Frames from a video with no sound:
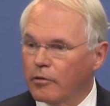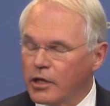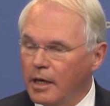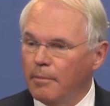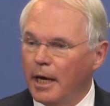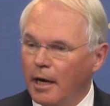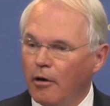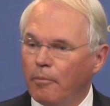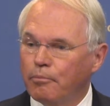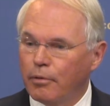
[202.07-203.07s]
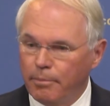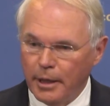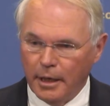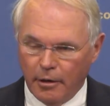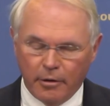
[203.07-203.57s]
are somehow
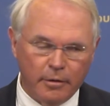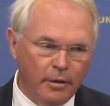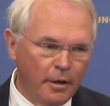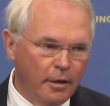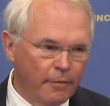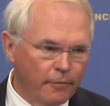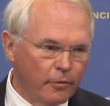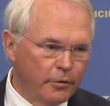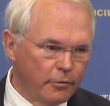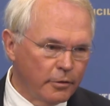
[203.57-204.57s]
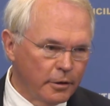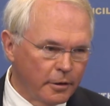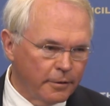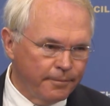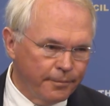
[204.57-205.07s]
prepared for
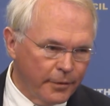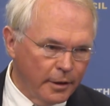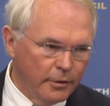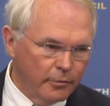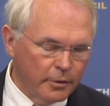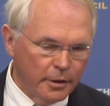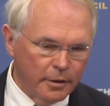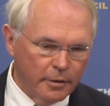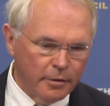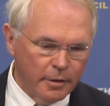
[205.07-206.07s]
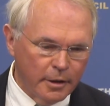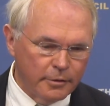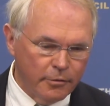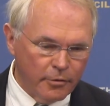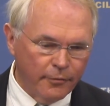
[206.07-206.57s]

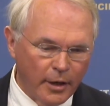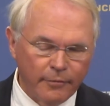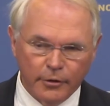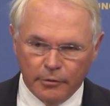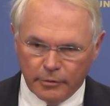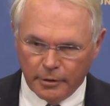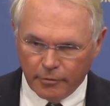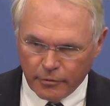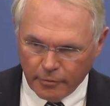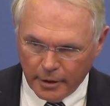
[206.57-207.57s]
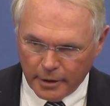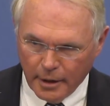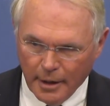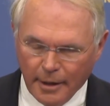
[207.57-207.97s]
to survive a nuclear strike.